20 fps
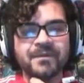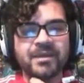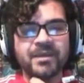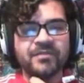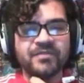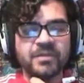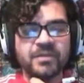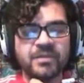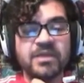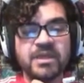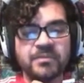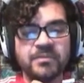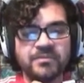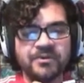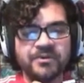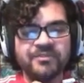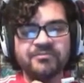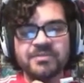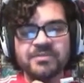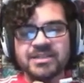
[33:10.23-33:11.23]
be an
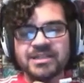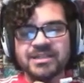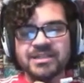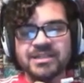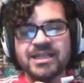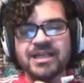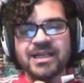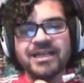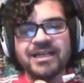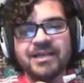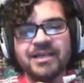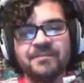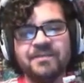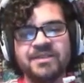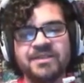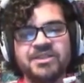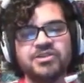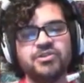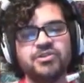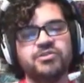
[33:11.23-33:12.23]
improvement to this deck, it'd be
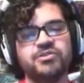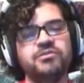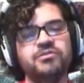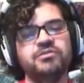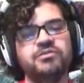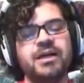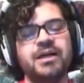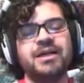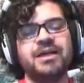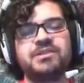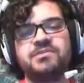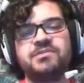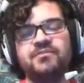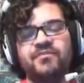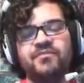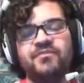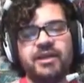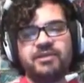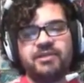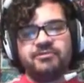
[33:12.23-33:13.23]
to add some Fire
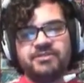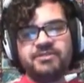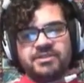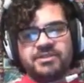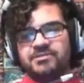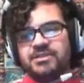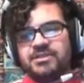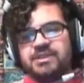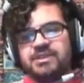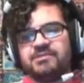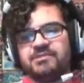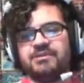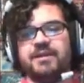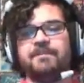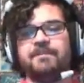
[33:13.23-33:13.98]
Crystals into it.